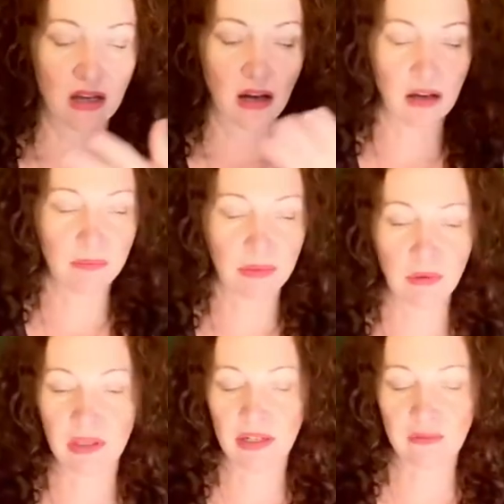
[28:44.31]
But
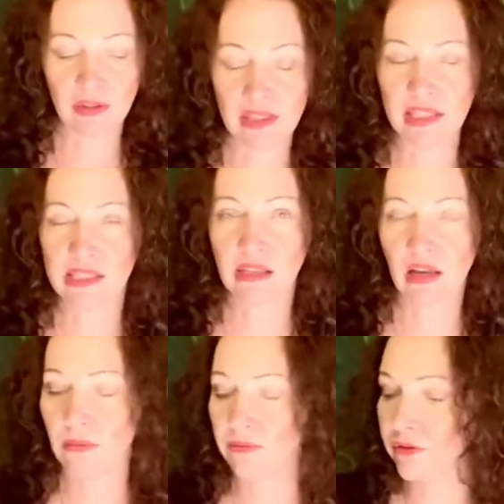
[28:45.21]
whenever it gets
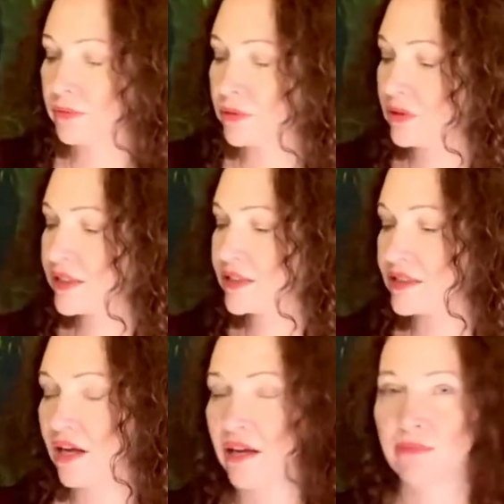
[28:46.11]
uncomfortable, it's
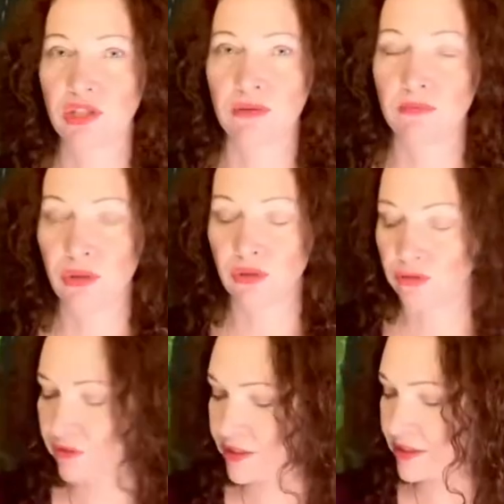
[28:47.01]
time to
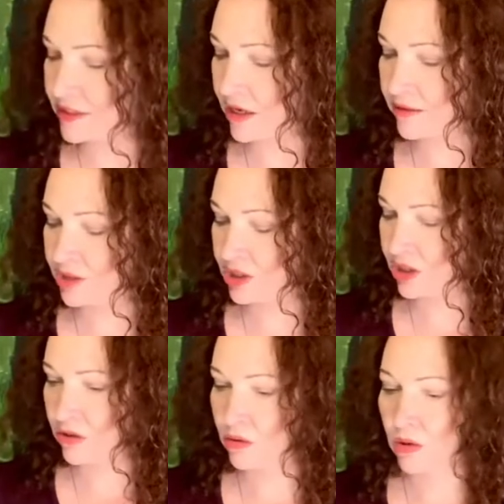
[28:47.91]
move. It's time to
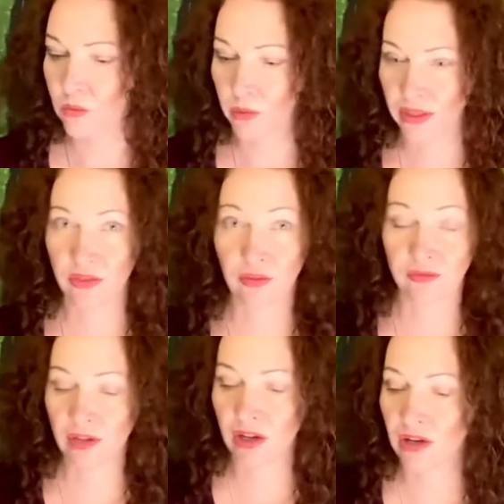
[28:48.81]
go with the
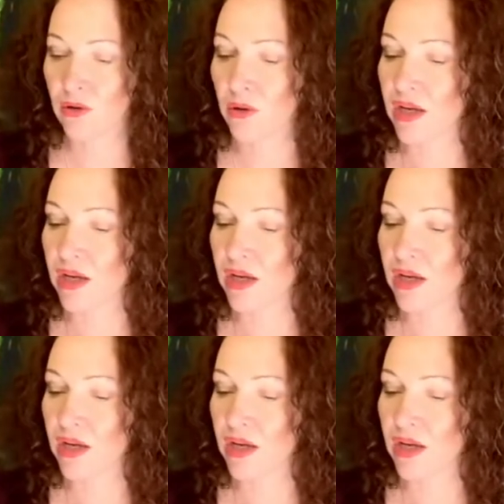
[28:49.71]
flow.